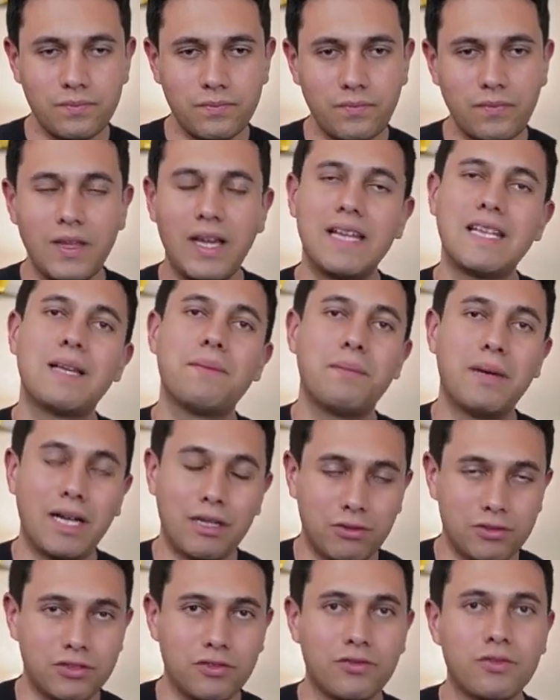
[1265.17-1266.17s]
And then backwards,
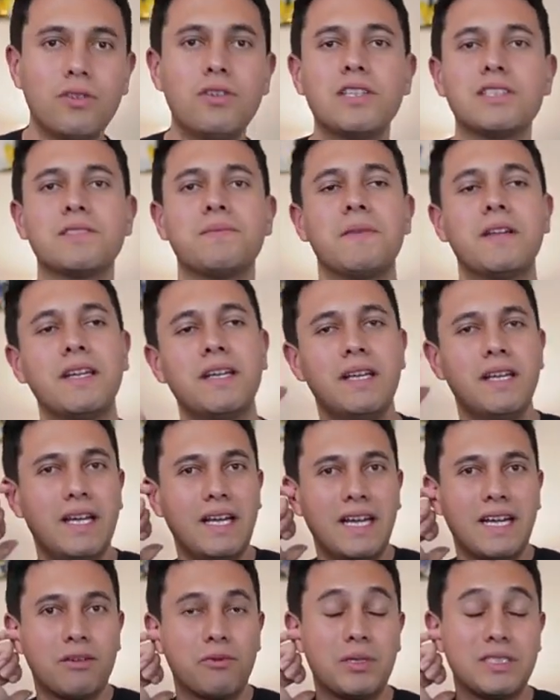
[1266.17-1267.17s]
of course.
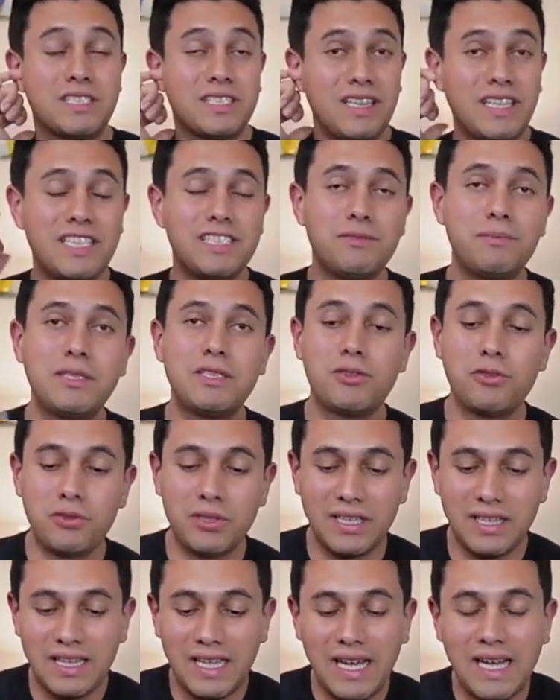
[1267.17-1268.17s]
Which leads me to the
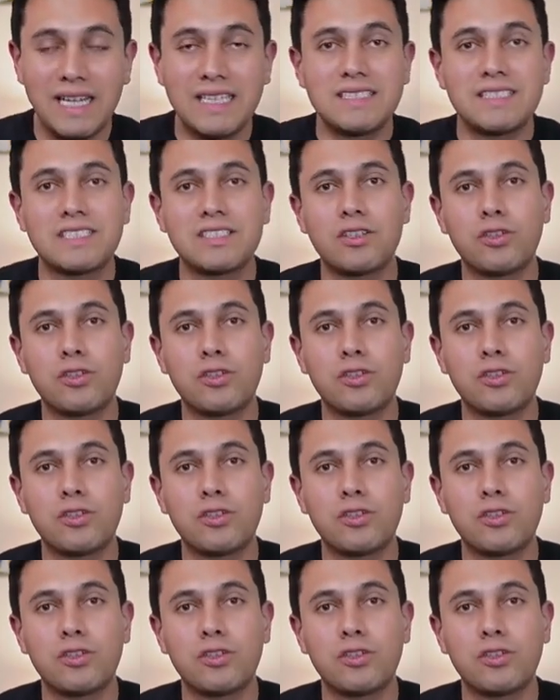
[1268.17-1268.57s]
last